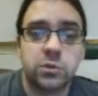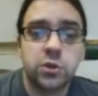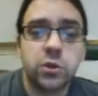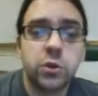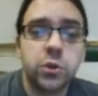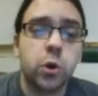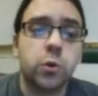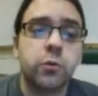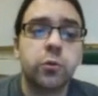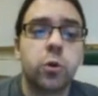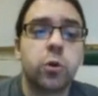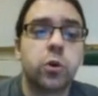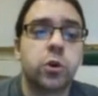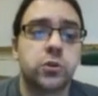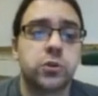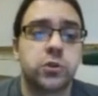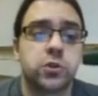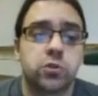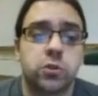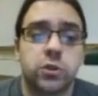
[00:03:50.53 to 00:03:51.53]
So the overall
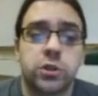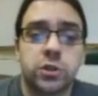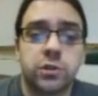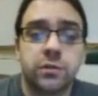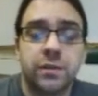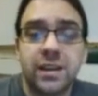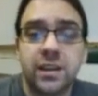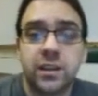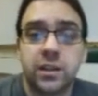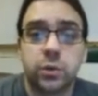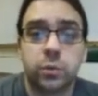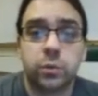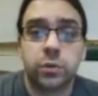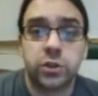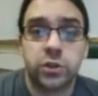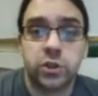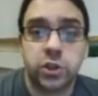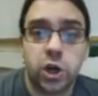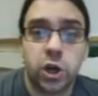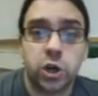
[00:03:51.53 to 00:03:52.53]
concentration of anything with
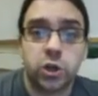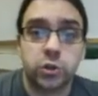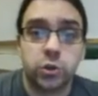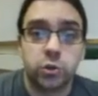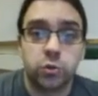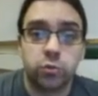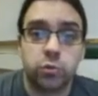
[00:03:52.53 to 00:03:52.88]
a charge